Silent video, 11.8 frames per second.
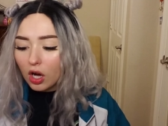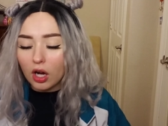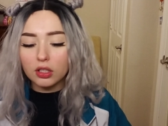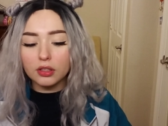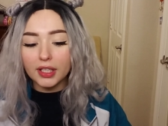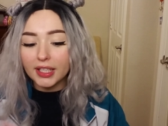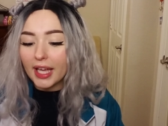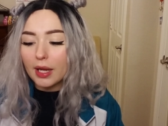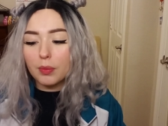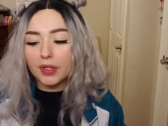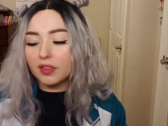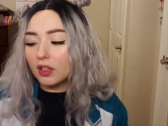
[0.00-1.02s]
it
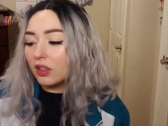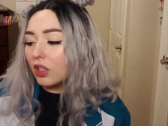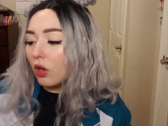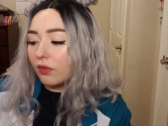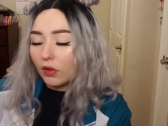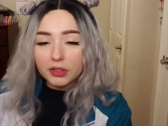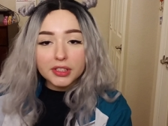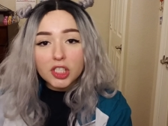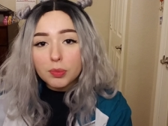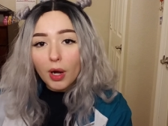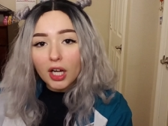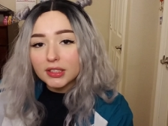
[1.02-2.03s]
came with the little
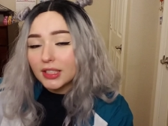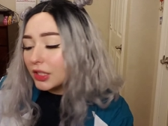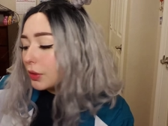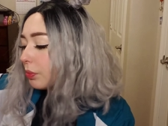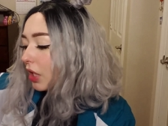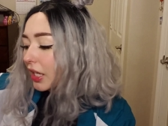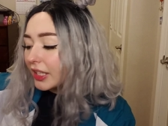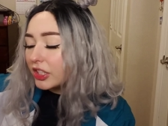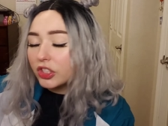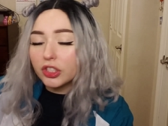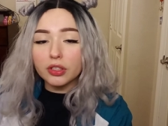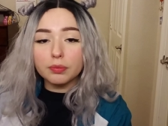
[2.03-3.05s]
voltage box that you plug in
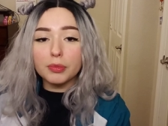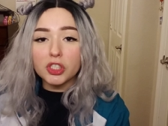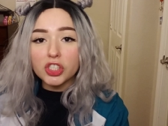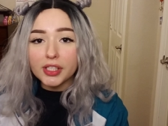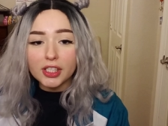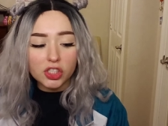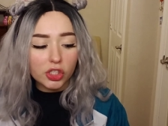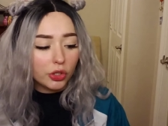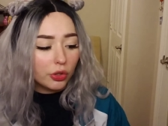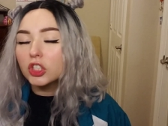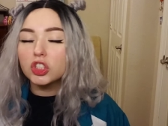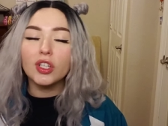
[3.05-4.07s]
your machine
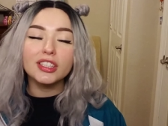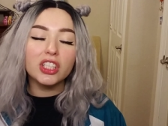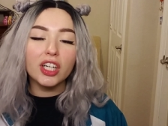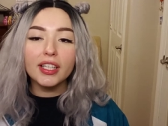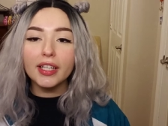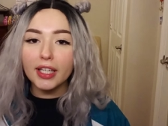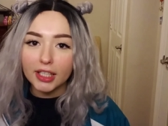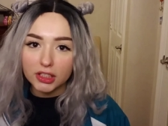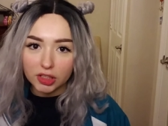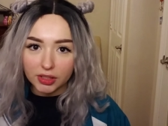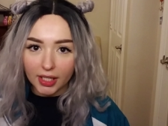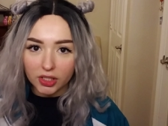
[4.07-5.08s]
to. So I started getting
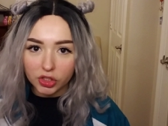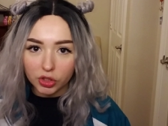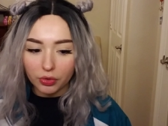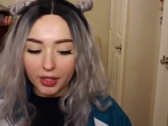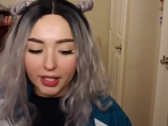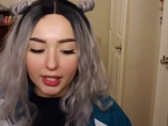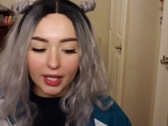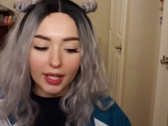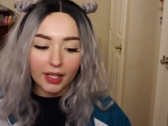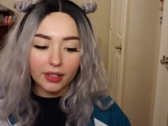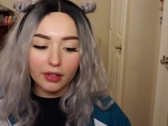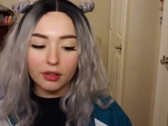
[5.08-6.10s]
into tattooing,
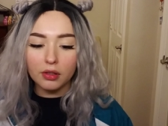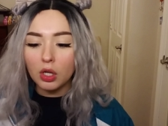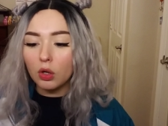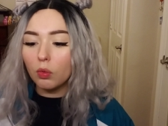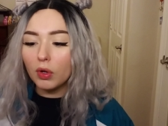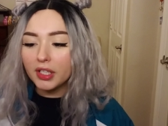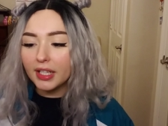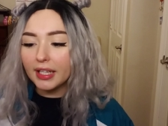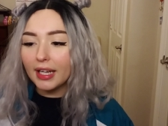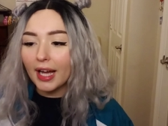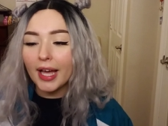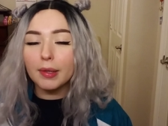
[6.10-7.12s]
and one
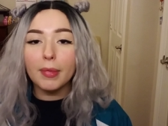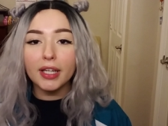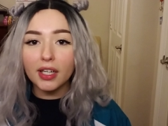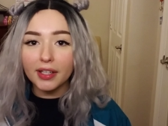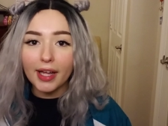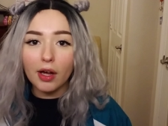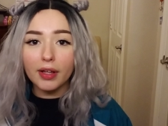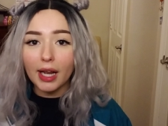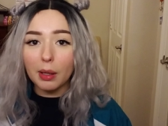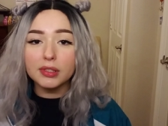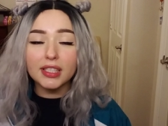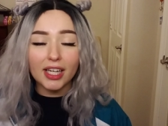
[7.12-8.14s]
day I had my gun out and
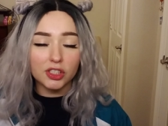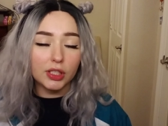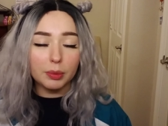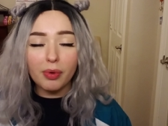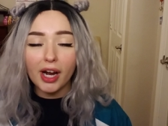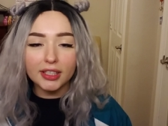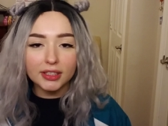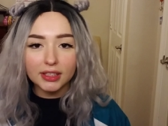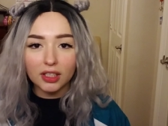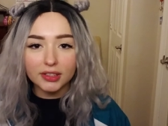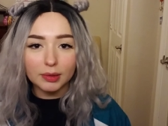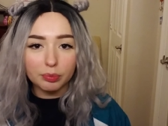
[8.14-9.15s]
I was actually
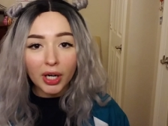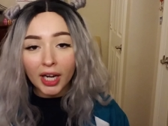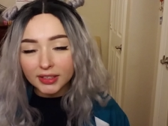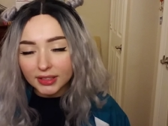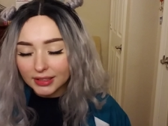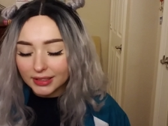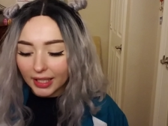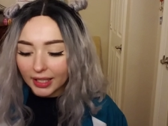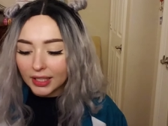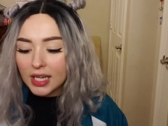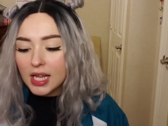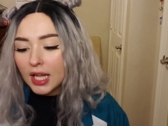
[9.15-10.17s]
practicing on some practice
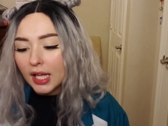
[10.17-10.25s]
skin,